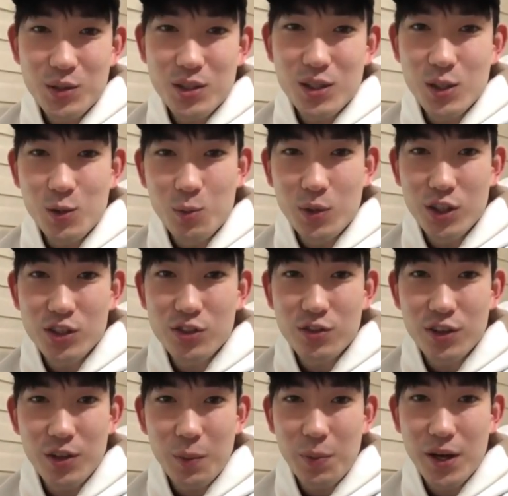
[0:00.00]
you so much
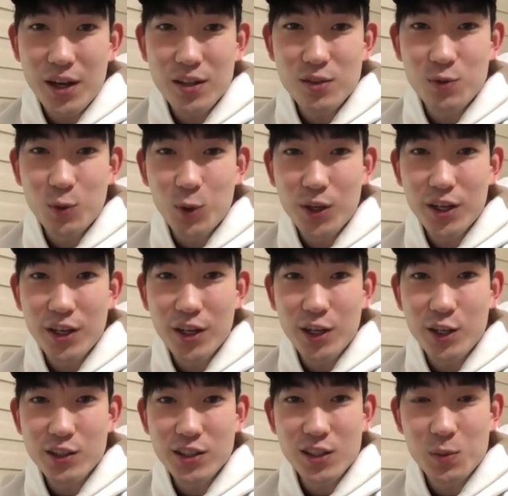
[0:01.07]
for the past 4
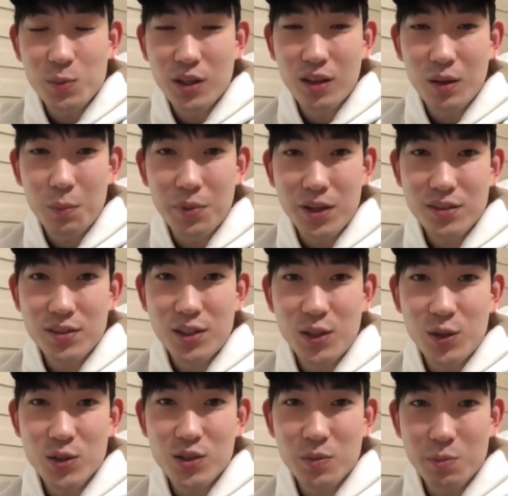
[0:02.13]
years as being the best
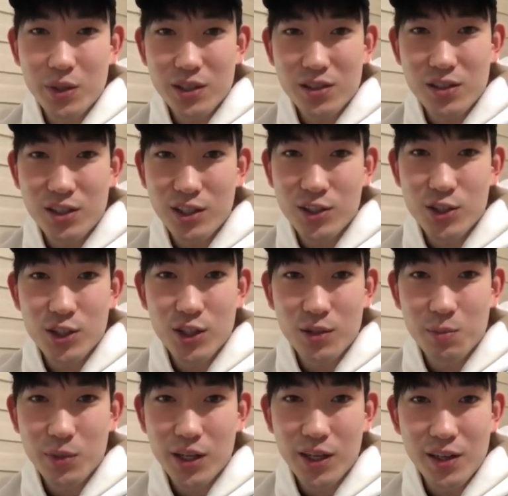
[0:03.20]
coach and best teacher
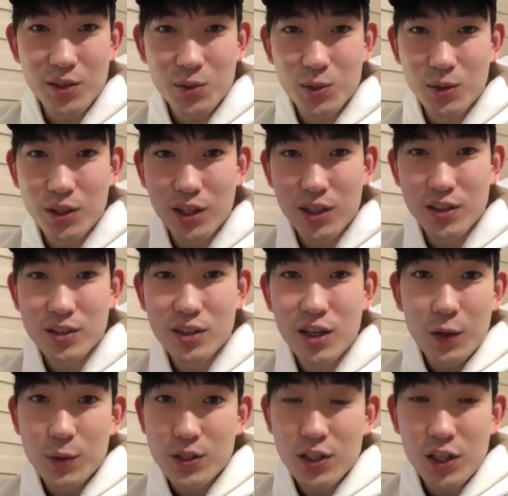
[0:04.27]
in my high school years.
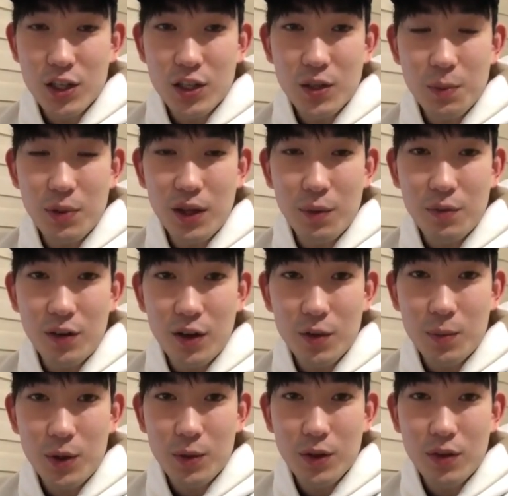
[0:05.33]
It was an honor to play
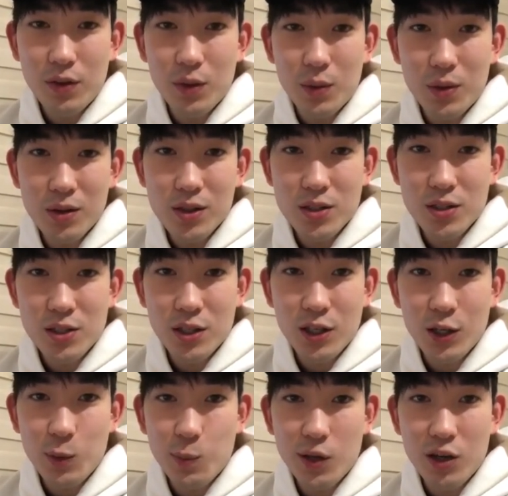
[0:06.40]
volleyball with you on the
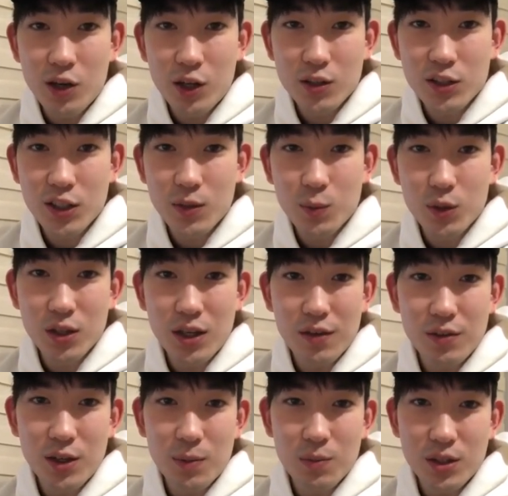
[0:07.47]
team, and our team wouldn't
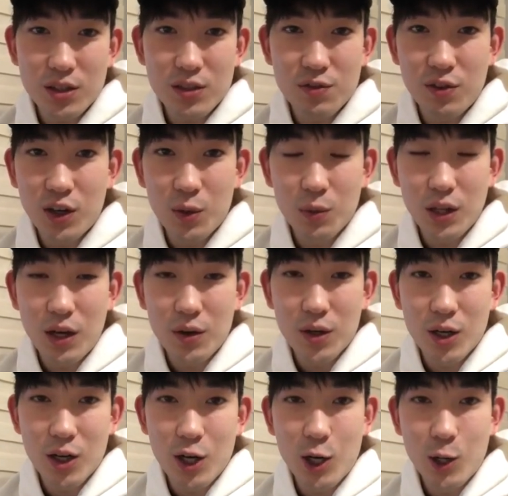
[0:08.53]
have come this far without
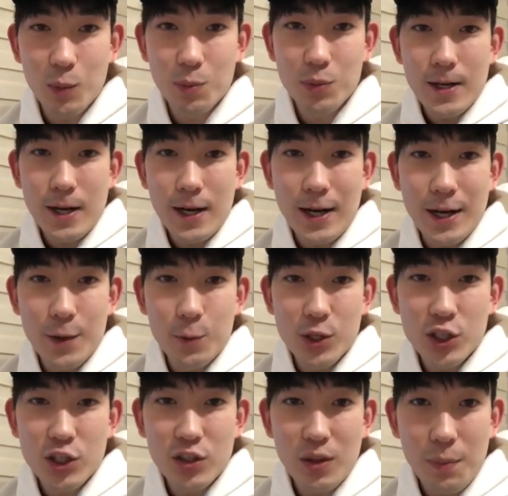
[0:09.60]
your help. I
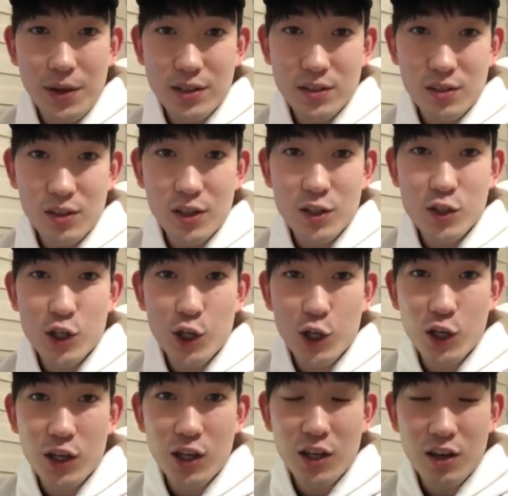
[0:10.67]
wish you the best luck in
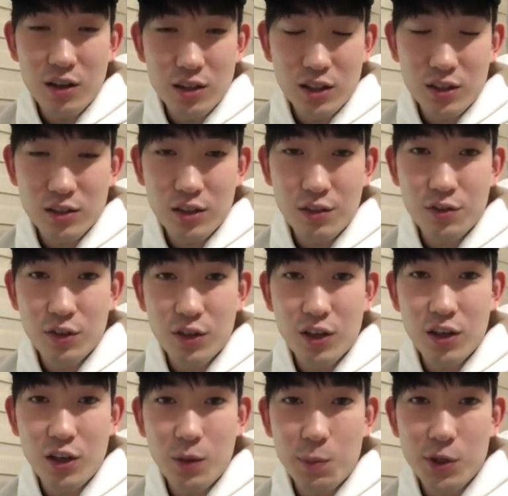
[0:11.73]
Turkey, and I'll definitely
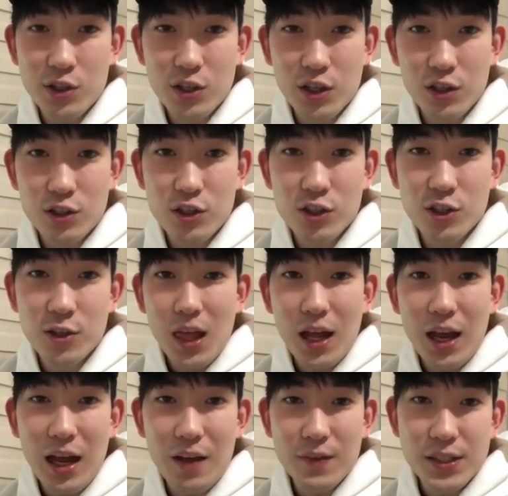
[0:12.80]
keep in touch.
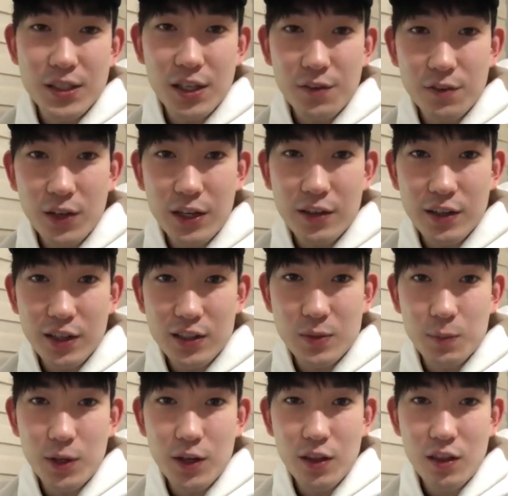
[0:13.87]
Have a safe flight next
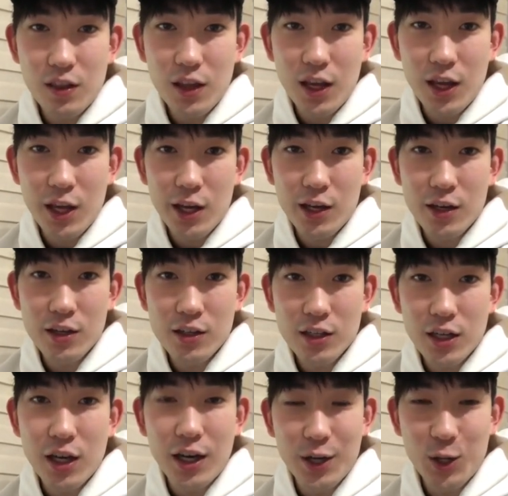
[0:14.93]
month, and
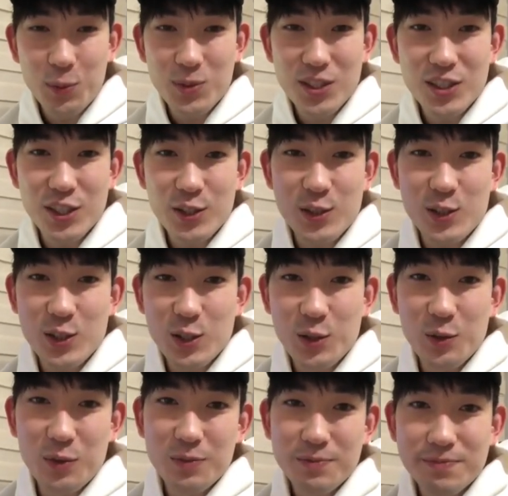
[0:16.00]
I hope to see you
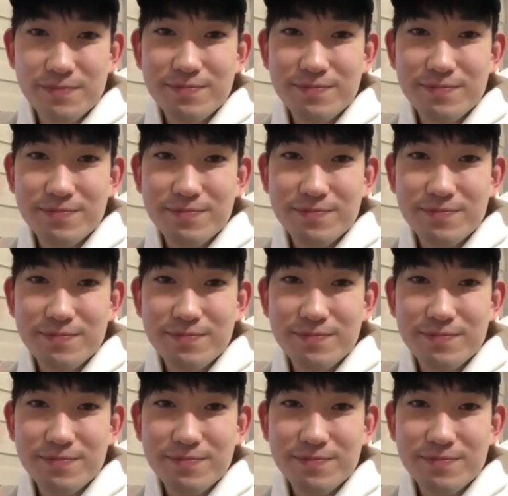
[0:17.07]
soon.